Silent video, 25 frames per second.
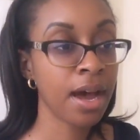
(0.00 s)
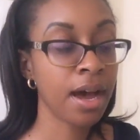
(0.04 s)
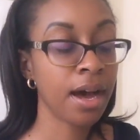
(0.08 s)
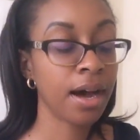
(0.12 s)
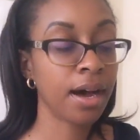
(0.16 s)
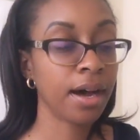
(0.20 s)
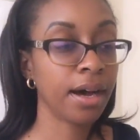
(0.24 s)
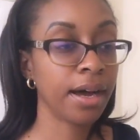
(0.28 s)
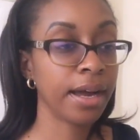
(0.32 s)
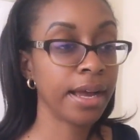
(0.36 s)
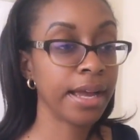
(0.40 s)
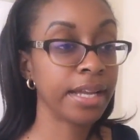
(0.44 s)

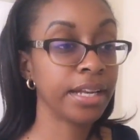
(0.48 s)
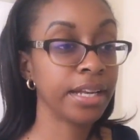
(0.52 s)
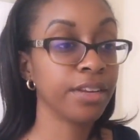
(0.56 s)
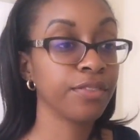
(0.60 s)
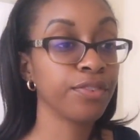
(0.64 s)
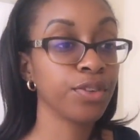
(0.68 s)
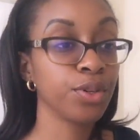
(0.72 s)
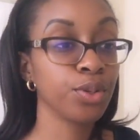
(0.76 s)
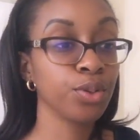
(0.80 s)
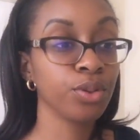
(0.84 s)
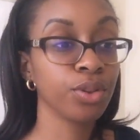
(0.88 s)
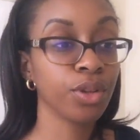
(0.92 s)
And
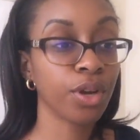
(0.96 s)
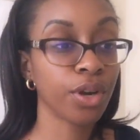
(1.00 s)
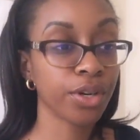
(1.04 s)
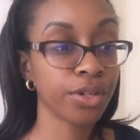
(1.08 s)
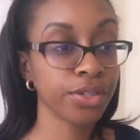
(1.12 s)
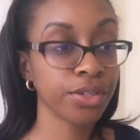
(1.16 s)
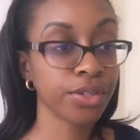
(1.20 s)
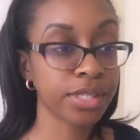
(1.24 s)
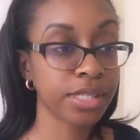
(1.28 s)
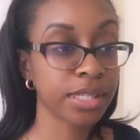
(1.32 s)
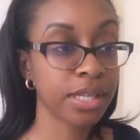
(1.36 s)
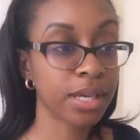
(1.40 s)
if you
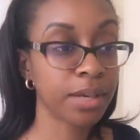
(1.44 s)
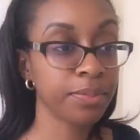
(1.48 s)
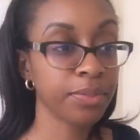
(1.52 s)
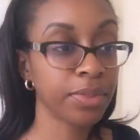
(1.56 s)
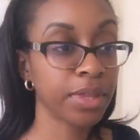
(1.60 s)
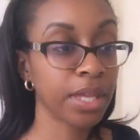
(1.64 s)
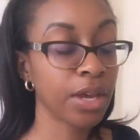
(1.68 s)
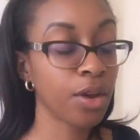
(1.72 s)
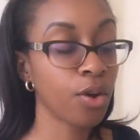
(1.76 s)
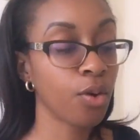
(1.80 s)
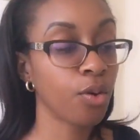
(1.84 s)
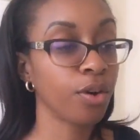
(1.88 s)
learn
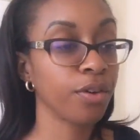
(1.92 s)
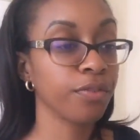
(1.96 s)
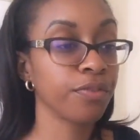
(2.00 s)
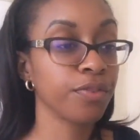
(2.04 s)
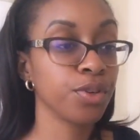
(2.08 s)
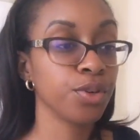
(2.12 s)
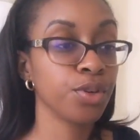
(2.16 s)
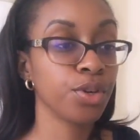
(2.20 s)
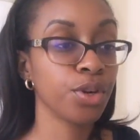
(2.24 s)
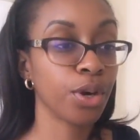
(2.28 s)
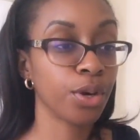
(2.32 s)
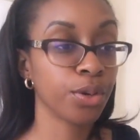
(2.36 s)
something, or if
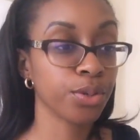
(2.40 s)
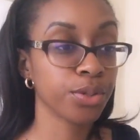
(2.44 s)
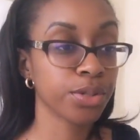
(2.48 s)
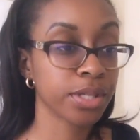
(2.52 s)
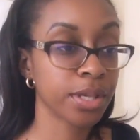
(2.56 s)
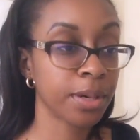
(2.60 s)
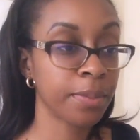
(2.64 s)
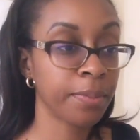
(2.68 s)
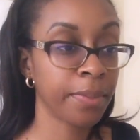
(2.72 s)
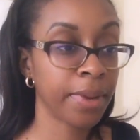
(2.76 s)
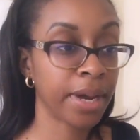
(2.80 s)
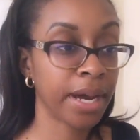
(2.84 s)
you know
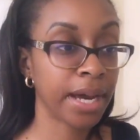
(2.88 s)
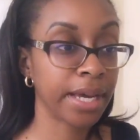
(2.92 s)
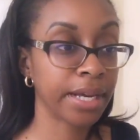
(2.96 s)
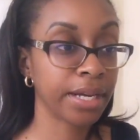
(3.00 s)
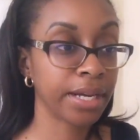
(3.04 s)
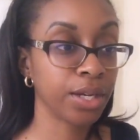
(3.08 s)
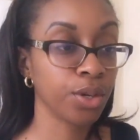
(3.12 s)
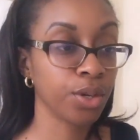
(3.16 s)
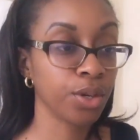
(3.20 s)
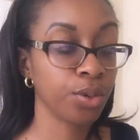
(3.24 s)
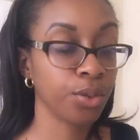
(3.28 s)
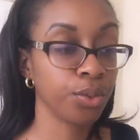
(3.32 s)

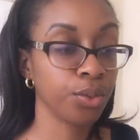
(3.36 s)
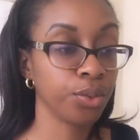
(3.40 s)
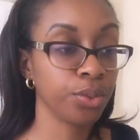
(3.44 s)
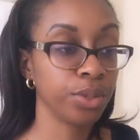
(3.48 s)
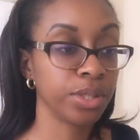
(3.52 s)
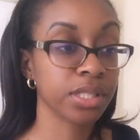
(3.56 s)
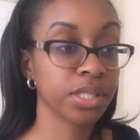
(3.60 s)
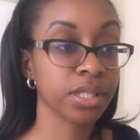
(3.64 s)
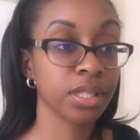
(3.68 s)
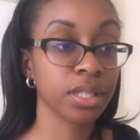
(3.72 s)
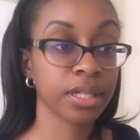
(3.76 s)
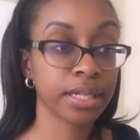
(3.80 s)
somebody who
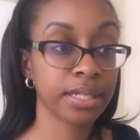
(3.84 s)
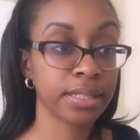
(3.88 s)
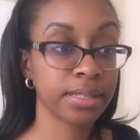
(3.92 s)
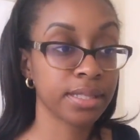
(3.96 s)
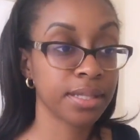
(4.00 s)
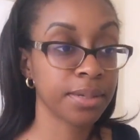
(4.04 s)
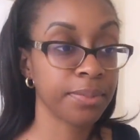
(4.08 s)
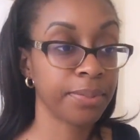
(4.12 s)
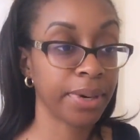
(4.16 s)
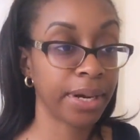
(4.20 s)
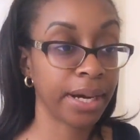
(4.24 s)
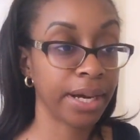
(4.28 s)
is looking
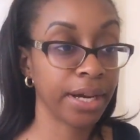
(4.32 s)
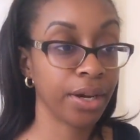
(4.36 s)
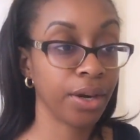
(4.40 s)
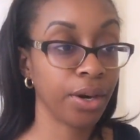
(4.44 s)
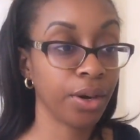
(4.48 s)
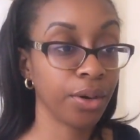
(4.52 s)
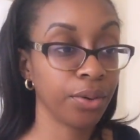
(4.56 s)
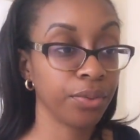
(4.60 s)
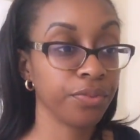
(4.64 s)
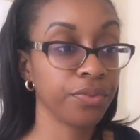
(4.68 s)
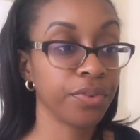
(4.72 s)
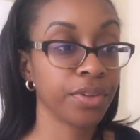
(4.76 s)
to buy a
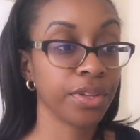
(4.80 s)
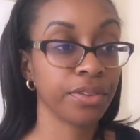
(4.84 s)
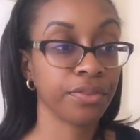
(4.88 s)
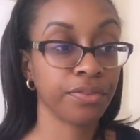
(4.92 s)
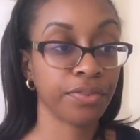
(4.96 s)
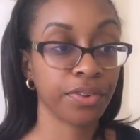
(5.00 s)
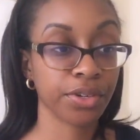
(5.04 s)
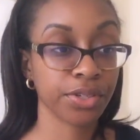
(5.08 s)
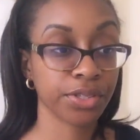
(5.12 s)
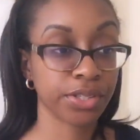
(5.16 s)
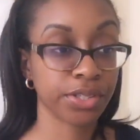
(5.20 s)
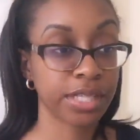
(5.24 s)
home for the
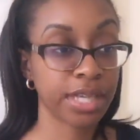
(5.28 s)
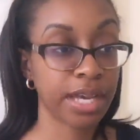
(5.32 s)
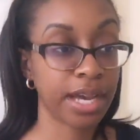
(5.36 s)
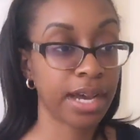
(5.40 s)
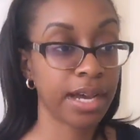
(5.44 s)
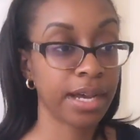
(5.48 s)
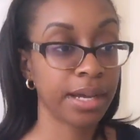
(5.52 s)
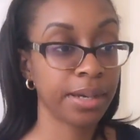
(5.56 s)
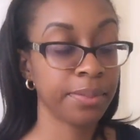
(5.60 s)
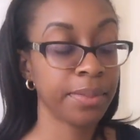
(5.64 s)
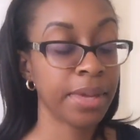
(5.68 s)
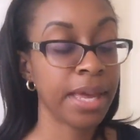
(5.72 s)
first
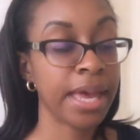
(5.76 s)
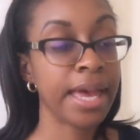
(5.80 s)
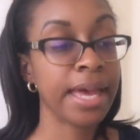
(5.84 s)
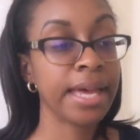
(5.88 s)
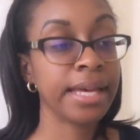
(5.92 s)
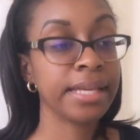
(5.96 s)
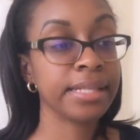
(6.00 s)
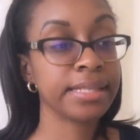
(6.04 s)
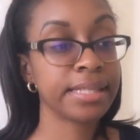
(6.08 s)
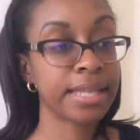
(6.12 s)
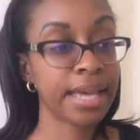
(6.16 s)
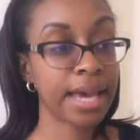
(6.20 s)
time,
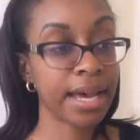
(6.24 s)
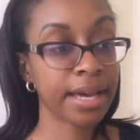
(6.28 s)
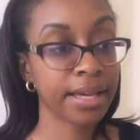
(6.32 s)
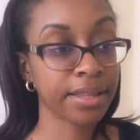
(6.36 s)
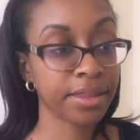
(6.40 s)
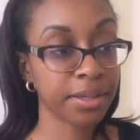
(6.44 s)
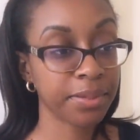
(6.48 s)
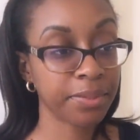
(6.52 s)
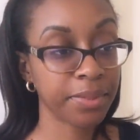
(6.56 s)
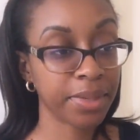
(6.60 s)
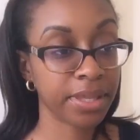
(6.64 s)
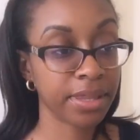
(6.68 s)
tag
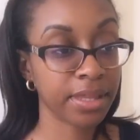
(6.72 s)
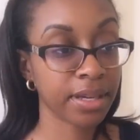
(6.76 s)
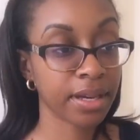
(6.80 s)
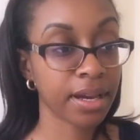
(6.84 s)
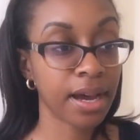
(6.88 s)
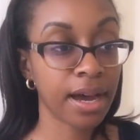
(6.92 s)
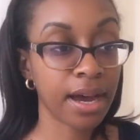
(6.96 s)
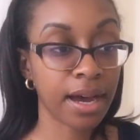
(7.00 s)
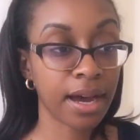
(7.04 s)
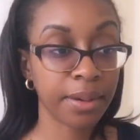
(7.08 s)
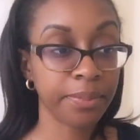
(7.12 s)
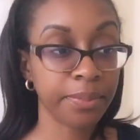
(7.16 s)
them in the
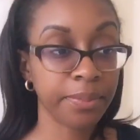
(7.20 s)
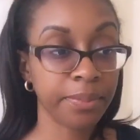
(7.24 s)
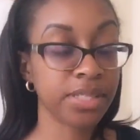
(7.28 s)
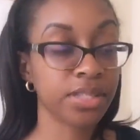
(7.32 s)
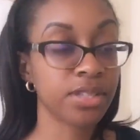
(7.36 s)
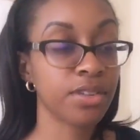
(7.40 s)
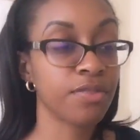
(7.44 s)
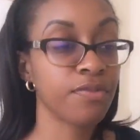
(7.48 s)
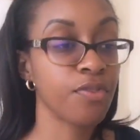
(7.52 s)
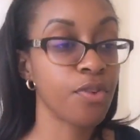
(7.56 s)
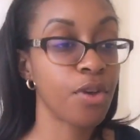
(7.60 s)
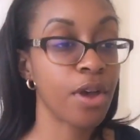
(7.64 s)
comments.
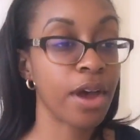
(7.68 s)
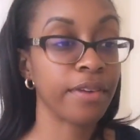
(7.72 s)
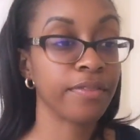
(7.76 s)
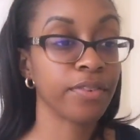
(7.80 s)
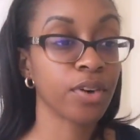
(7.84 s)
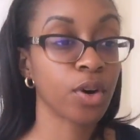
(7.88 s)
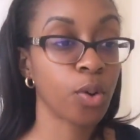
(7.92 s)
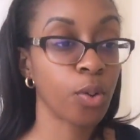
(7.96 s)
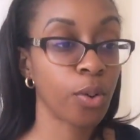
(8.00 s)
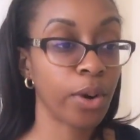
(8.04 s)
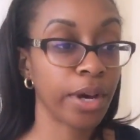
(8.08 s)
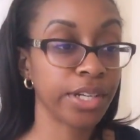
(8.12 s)
If you have
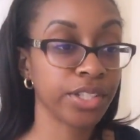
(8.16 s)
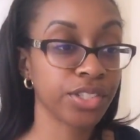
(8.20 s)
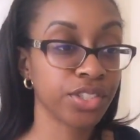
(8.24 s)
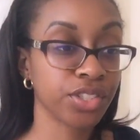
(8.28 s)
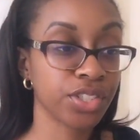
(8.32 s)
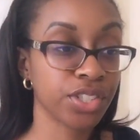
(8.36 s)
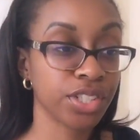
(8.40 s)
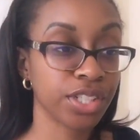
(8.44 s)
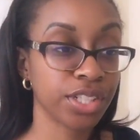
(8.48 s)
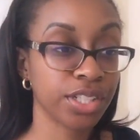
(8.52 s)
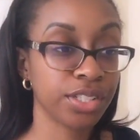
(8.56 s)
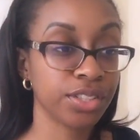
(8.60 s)

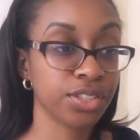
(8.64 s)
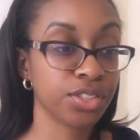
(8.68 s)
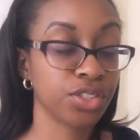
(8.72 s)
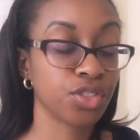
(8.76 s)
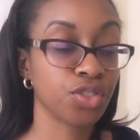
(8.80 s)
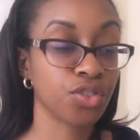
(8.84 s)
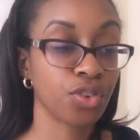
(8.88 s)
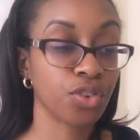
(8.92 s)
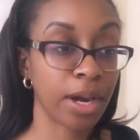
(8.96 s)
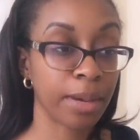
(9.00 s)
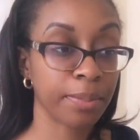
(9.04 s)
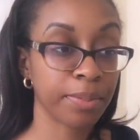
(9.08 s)
questions,
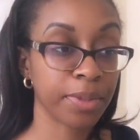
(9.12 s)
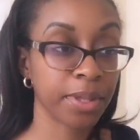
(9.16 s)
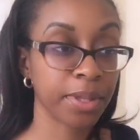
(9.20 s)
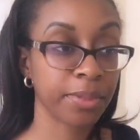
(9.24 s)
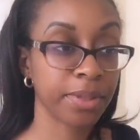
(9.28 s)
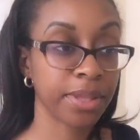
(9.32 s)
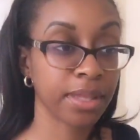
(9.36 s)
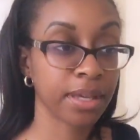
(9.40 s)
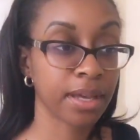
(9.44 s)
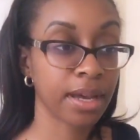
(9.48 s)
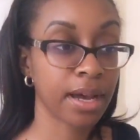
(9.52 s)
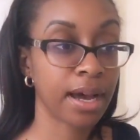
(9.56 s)
drop them
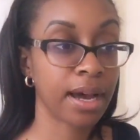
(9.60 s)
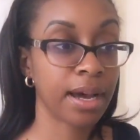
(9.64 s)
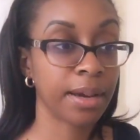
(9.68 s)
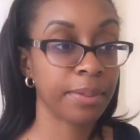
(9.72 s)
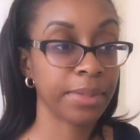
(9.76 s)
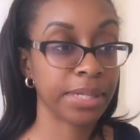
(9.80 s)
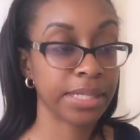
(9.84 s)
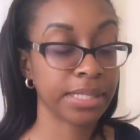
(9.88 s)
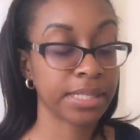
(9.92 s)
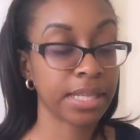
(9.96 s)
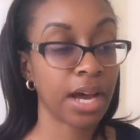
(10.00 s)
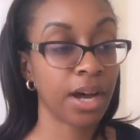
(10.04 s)
in the
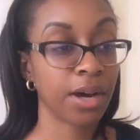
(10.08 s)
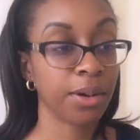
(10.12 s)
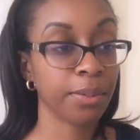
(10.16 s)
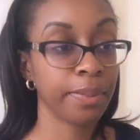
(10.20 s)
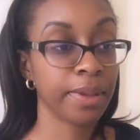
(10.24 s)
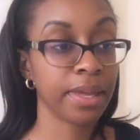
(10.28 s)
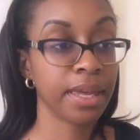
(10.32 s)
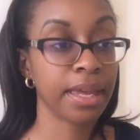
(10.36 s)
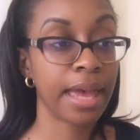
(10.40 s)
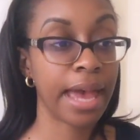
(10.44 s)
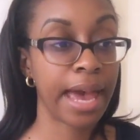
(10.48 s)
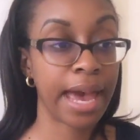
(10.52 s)
comments. I'll
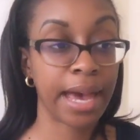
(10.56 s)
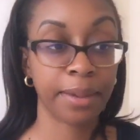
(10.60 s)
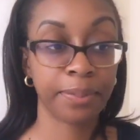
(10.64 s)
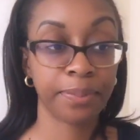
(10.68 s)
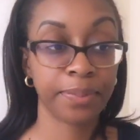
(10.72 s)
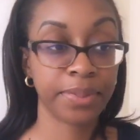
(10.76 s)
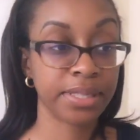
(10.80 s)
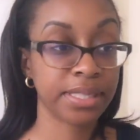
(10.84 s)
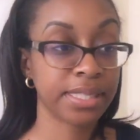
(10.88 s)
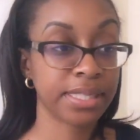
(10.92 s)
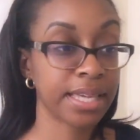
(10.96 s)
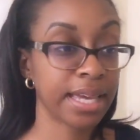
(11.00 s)
be
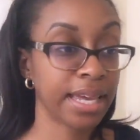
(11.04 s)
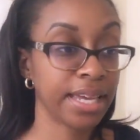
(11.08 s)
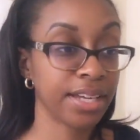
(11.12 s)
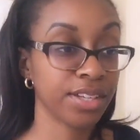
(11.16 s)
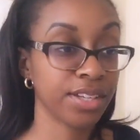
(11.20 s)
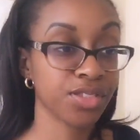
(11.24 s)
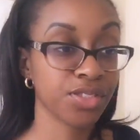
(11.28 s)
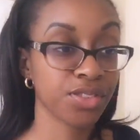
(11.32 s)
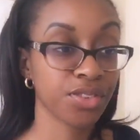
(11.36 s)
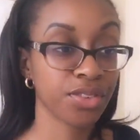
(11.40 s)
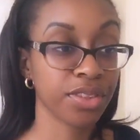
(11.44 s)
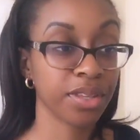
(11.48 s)
happy to
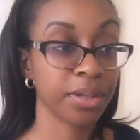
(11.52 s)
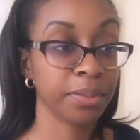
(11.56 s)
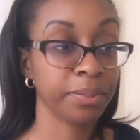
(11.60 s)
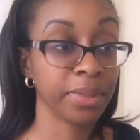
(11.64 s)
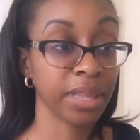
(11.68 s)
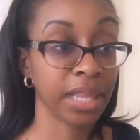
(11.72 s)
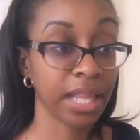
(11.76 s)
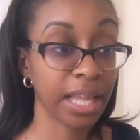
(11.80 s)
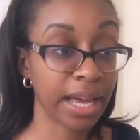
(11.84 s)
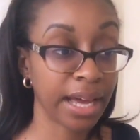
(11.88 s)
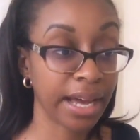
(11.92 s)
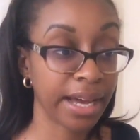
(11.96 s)
answer them
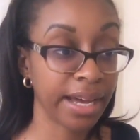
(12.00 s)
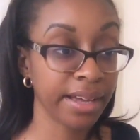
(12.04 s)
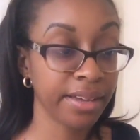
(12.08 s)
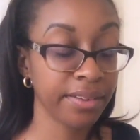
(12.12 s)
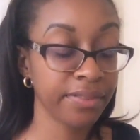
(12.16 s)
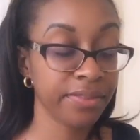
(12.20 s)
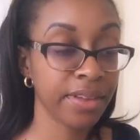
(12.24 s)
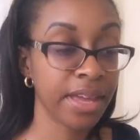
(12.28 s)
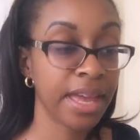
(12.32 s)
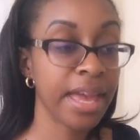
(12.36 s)
live.